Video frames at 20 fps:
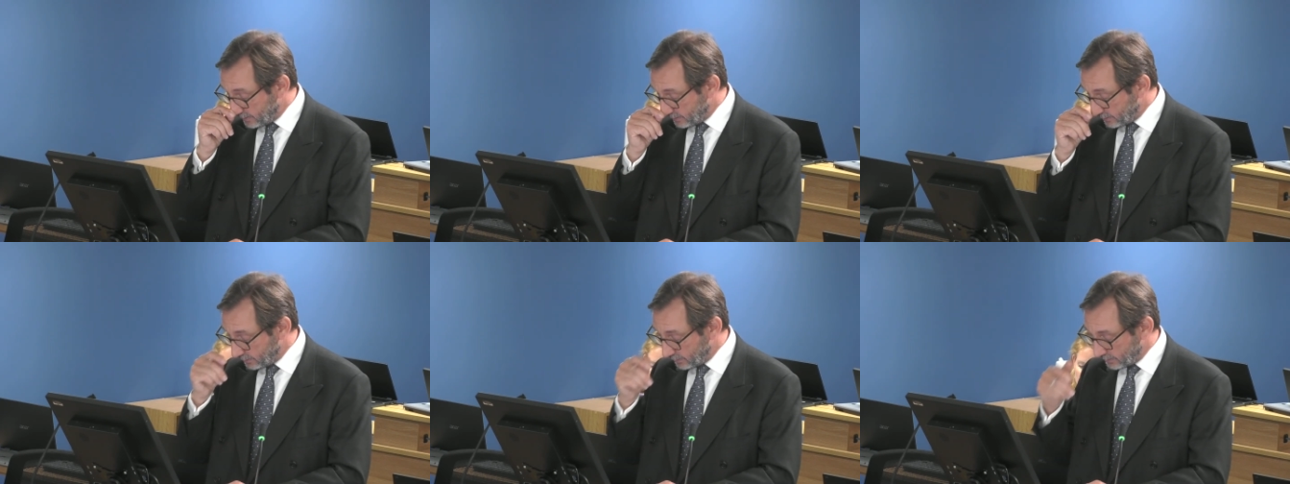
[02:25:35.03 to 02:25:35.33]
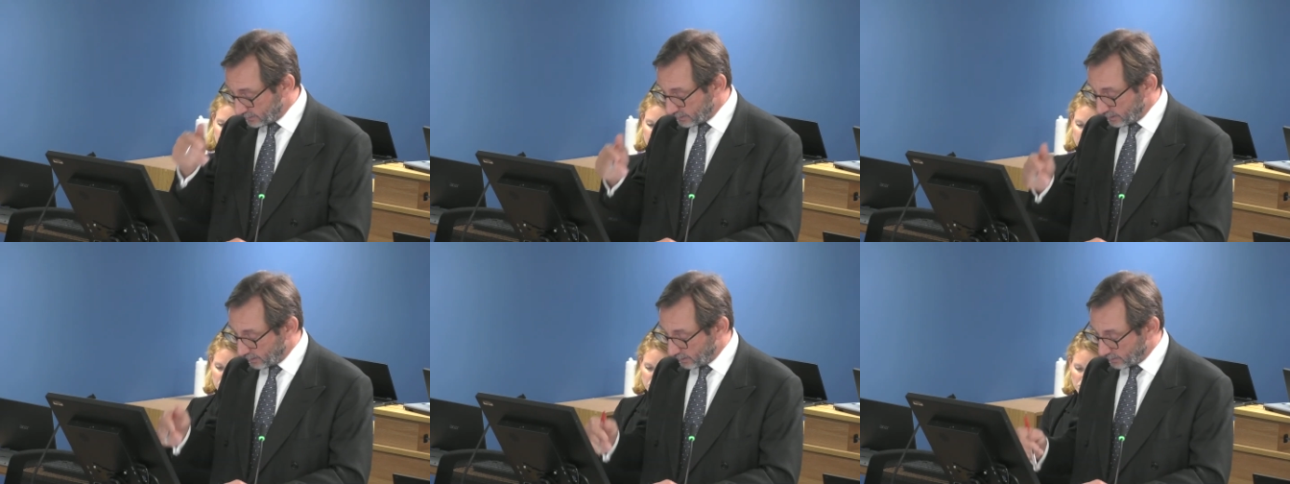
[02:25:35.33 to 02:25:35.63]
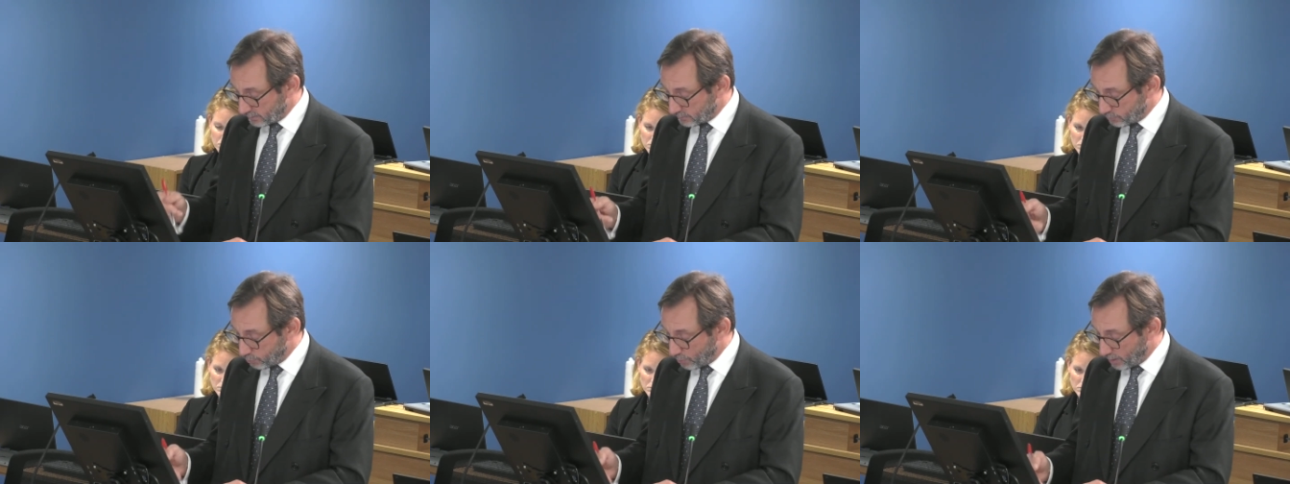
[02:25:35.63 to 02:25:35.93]
his
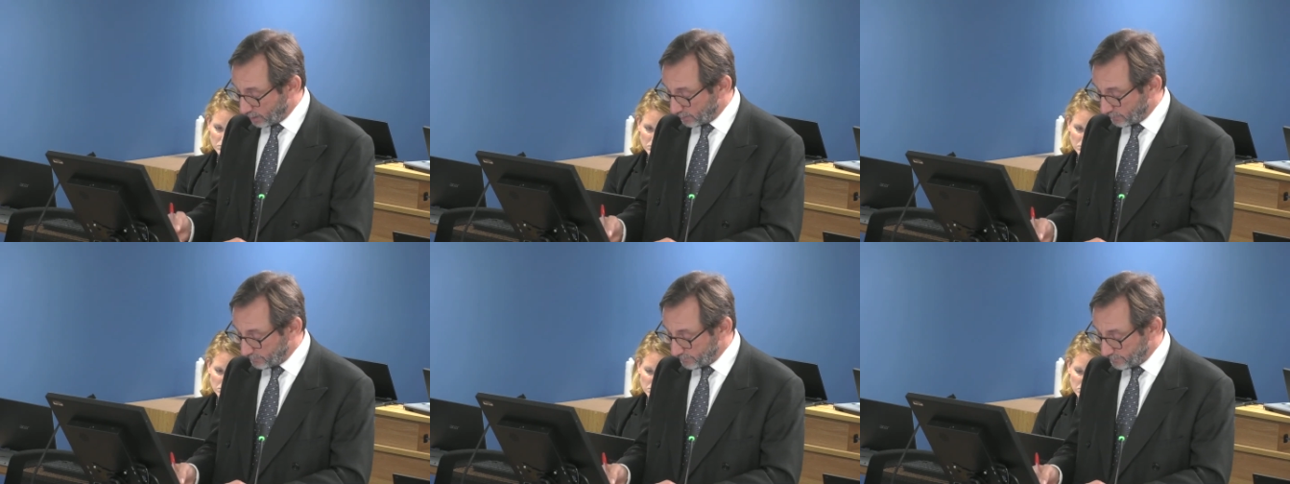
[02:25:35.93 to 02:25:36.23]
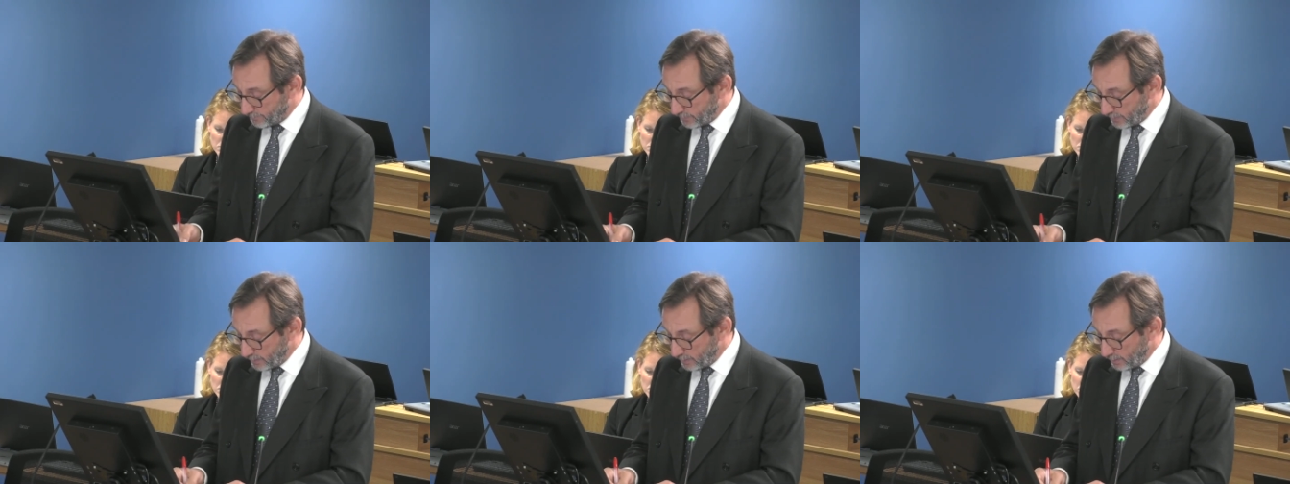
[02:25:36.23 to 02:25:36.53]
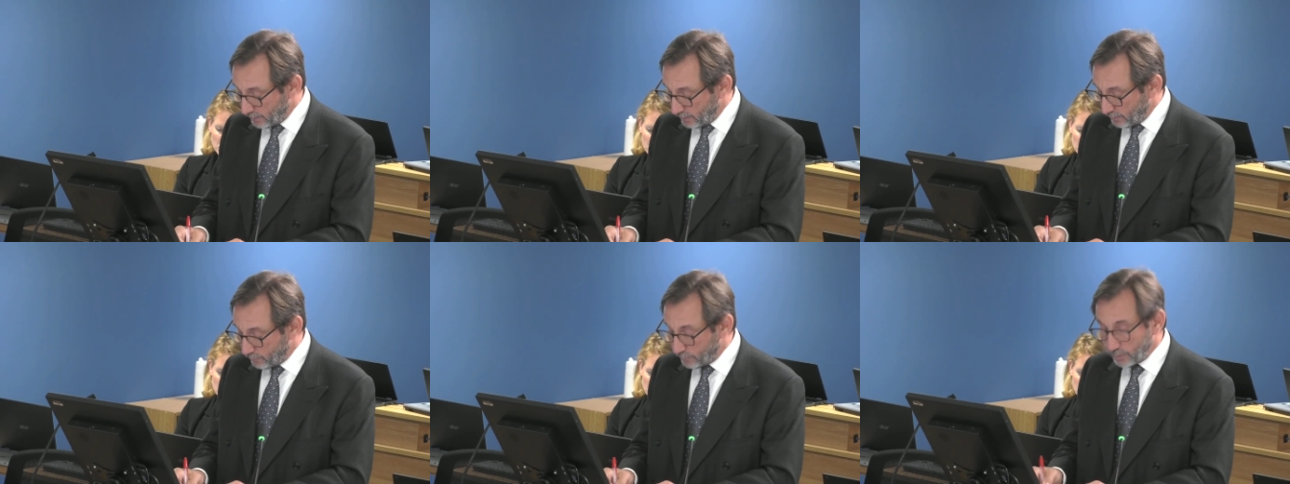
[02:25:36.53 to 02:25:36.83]
last one.
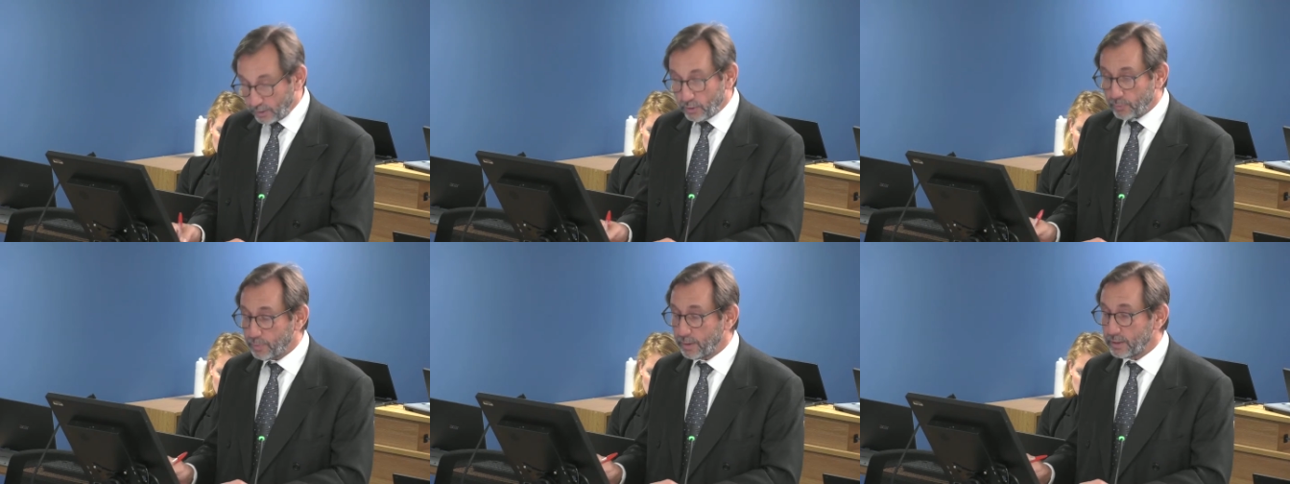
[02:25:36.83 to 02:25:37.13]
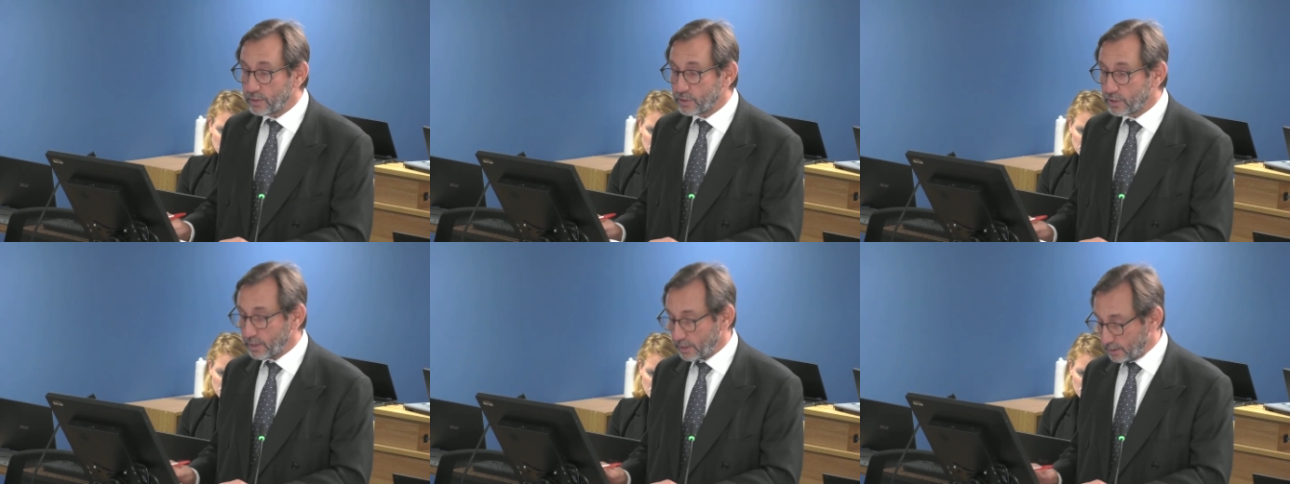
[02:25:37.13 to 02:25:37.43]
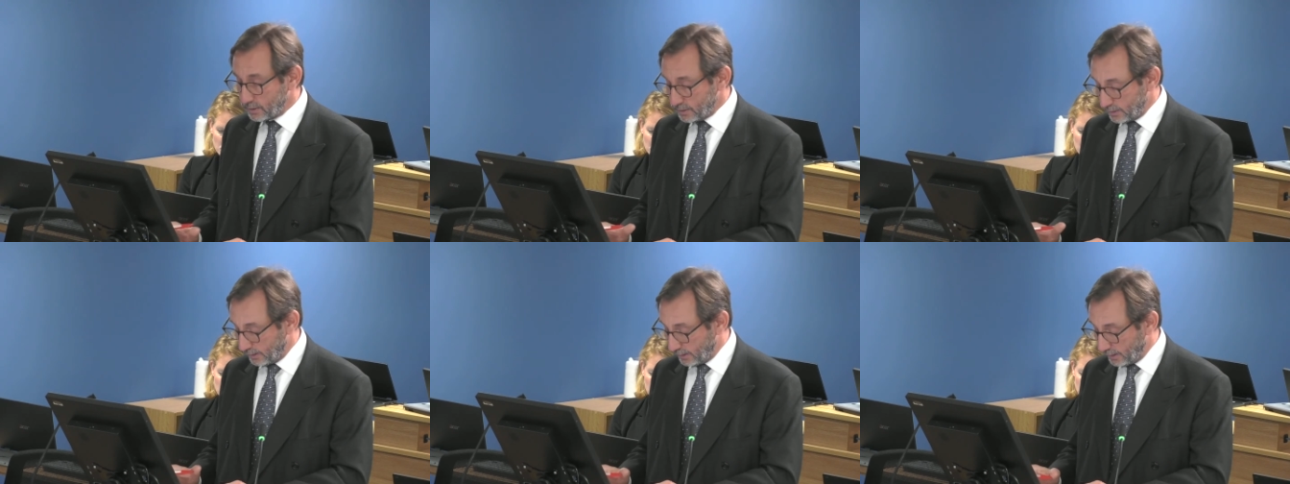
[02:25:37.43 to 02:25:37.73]
If we go to page
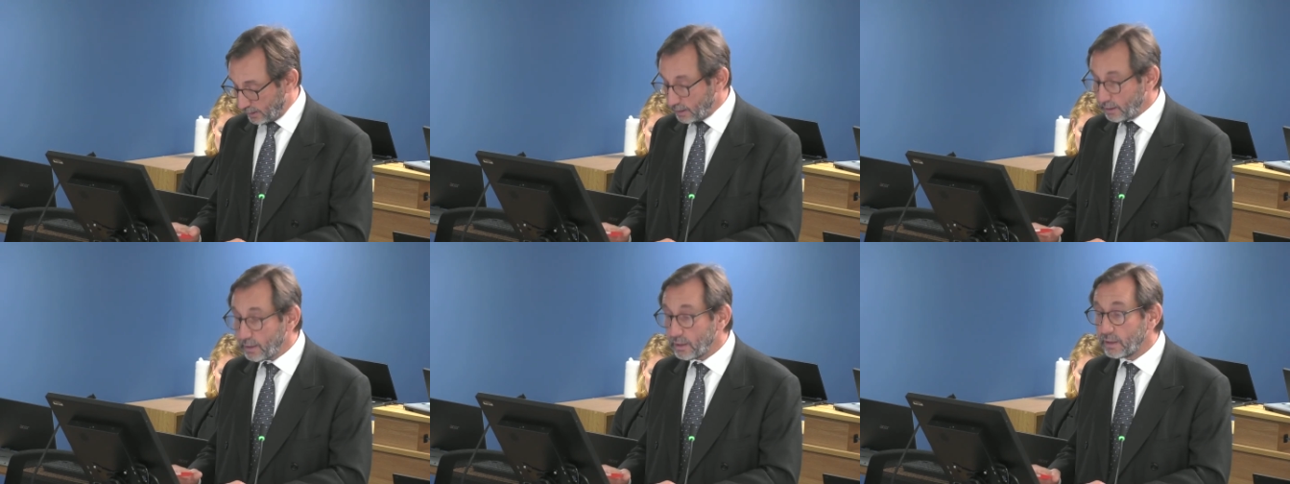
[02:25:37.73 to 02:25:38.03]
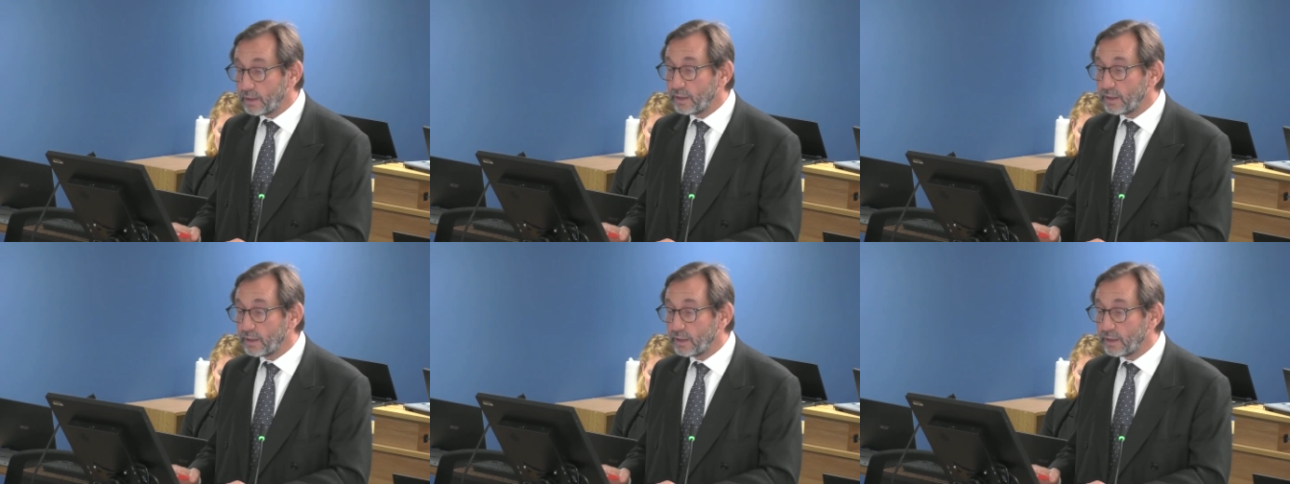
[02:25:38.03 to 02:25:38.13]
30,